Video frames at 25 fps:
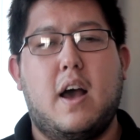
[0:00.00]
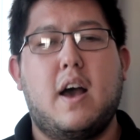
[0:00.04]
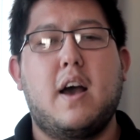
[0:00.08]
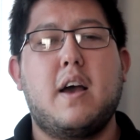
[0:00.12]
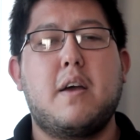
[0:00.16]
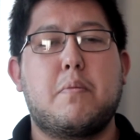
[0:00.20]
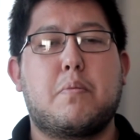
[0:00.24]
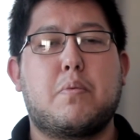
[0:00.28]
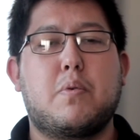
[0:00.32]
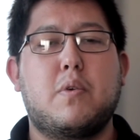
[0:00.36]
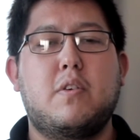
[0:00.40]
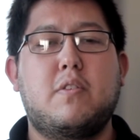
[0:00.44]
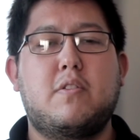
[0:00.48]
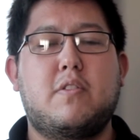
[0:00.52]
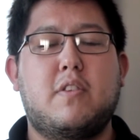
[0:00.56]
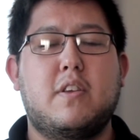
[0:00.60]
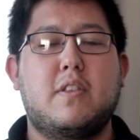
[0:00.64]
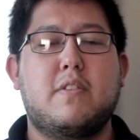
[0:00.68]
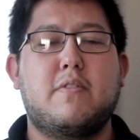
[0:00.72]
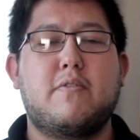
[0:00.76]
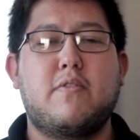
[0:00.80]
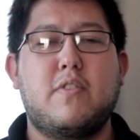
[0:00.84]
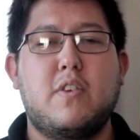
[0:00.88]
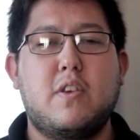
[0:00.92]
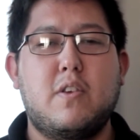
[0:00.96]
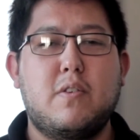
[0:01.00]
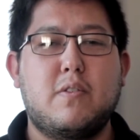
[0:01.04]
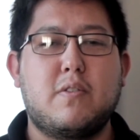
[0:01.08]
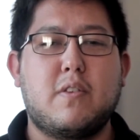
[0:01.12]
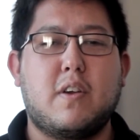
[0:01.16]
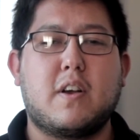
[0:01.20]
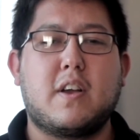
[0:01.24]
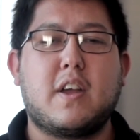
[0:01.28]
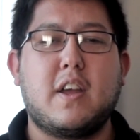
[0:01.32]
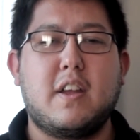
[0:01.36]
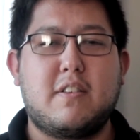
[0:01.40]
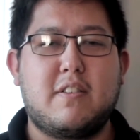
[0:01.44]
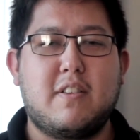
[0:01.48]
I appreciate the views.
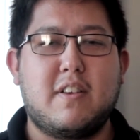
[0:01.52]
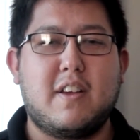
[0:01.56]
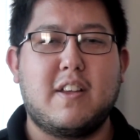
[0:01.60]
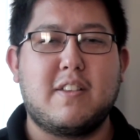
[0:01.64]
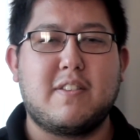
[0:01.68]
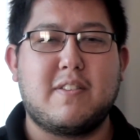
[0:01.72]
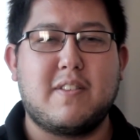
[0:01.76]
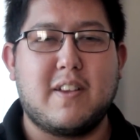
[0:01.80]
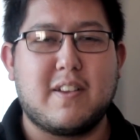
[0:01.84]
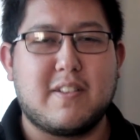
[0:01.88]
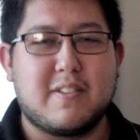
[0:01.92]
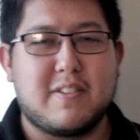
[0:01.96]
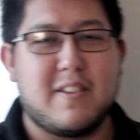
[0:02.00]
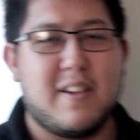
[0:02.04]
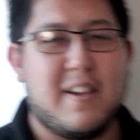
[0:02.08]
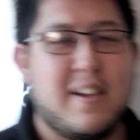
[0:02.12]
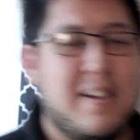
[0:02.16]
I'll catch you guys next